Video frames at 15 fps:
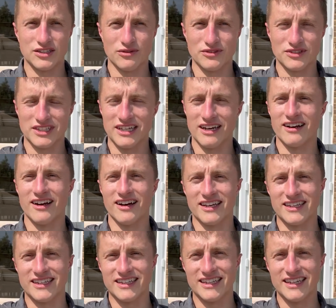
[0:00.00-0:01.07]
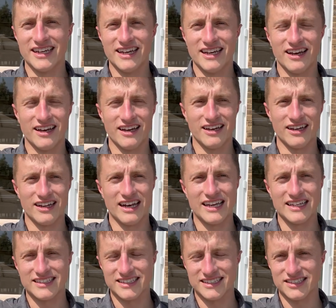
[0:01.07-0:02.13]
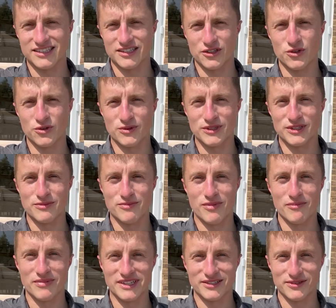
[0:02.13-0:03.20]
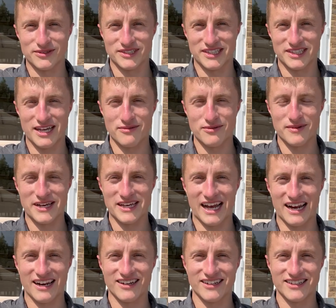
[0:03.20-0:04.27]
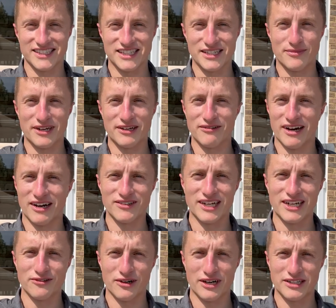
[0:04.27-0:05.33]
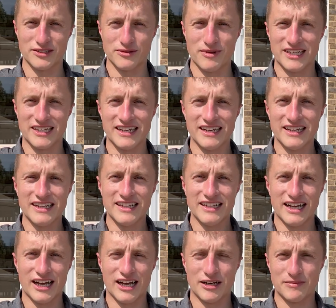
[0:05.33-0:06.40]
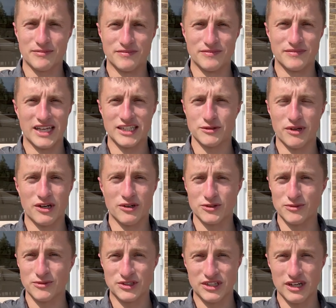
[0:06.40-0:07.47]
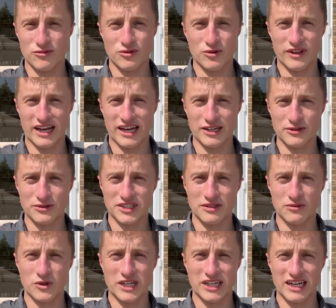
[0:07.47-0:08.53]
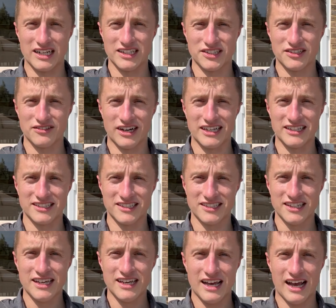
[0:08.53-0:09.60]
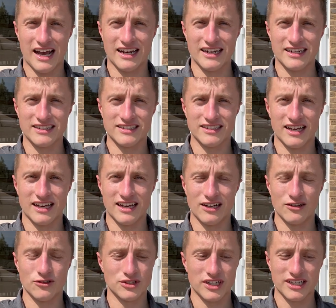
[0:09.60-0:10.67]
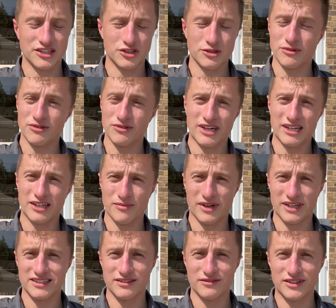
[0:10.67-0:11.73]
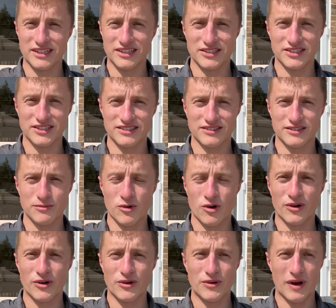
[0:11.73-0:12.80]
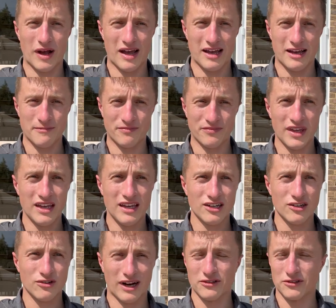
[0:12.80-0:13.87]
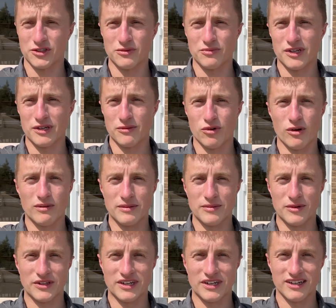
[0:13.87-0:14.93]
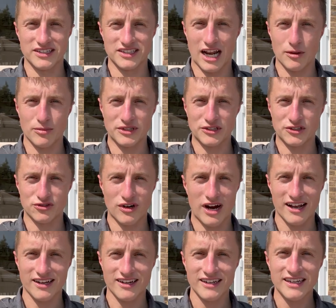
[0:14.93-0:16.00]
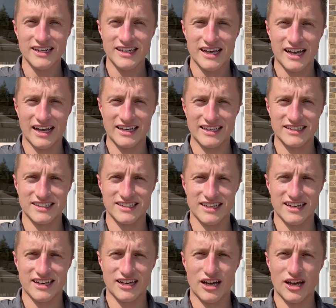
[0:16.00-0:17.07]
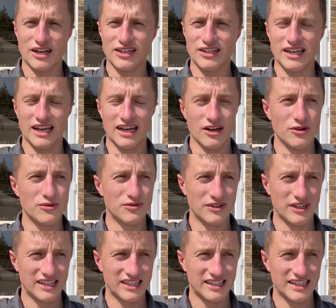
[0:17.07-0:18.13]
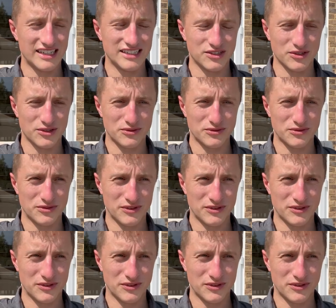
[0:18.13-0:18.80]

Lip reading: obviously unlucky latest at Goodwood to bump into his stablemate Al, but he ran really creditably. His penultimate start before that, he was in winning listed race, and looks like he should be really competitive in this tomorrow. Ground shouldn't be a problem on the nice galloping track, and yeah, hopefully he's sort of